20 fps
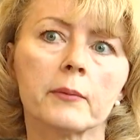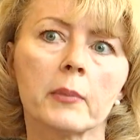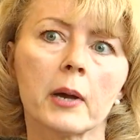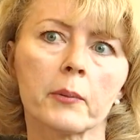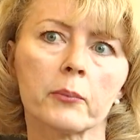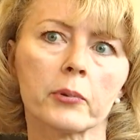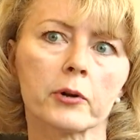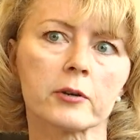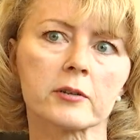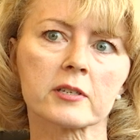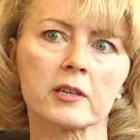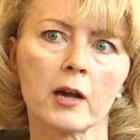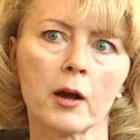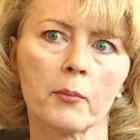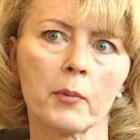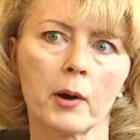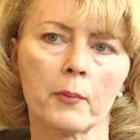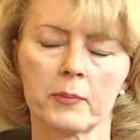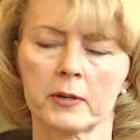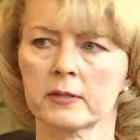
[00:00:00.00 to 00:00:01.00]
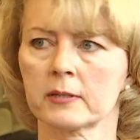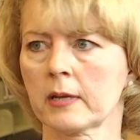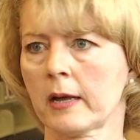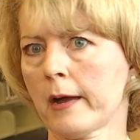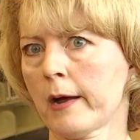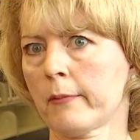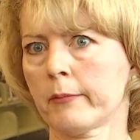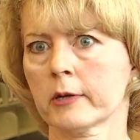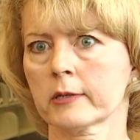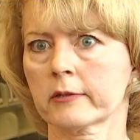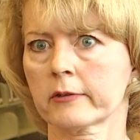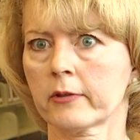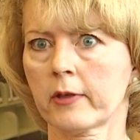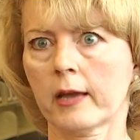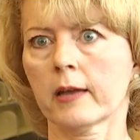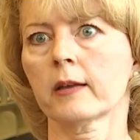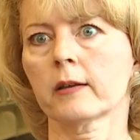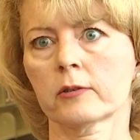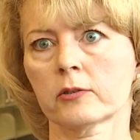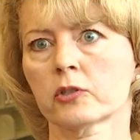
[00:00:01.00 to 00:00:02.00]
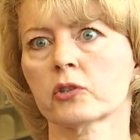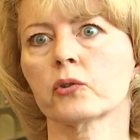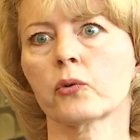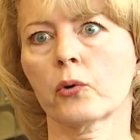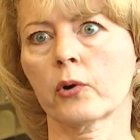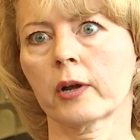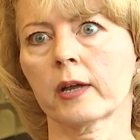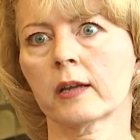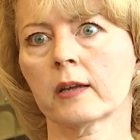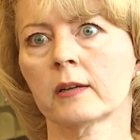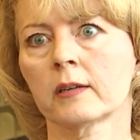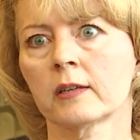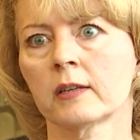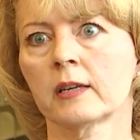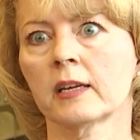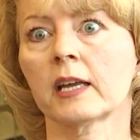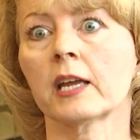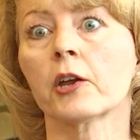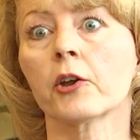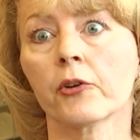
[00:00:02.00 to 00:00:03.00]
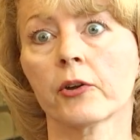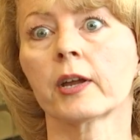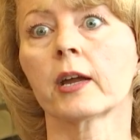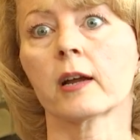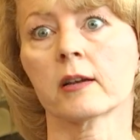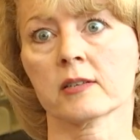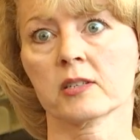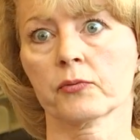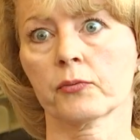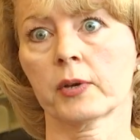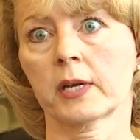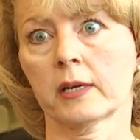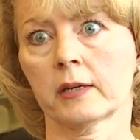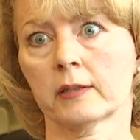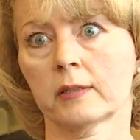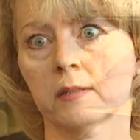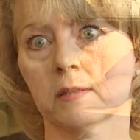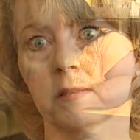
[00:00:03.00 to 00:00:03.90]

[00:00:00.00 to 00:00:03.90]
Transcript: members come up and say how much they enjoy hearing us read.